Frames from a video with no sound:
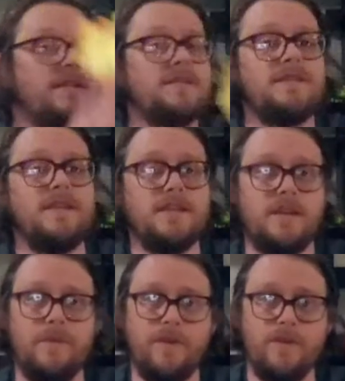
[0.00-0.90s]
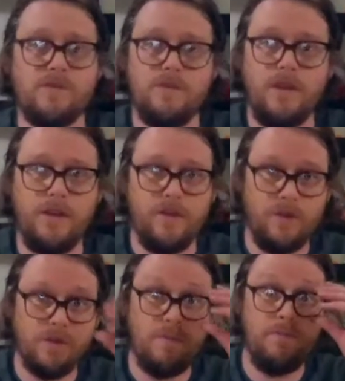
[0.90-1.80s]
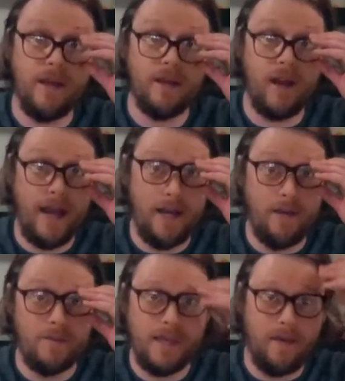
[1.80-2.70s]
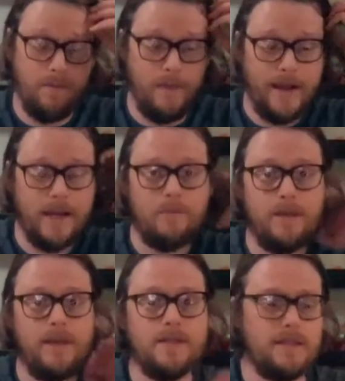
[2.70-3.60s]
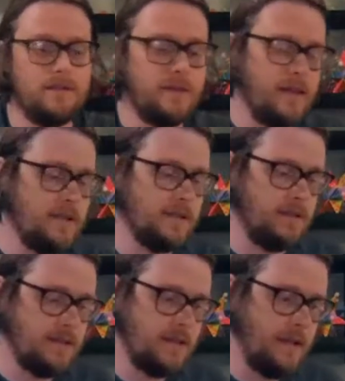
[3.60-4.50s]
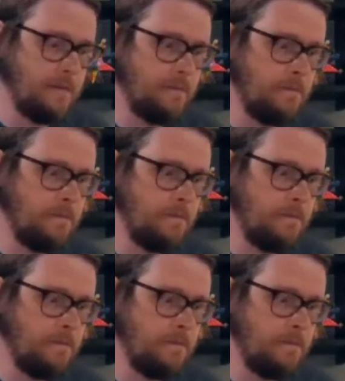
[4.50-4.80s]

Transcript: see some of those, those bigger items that might not be easily seen.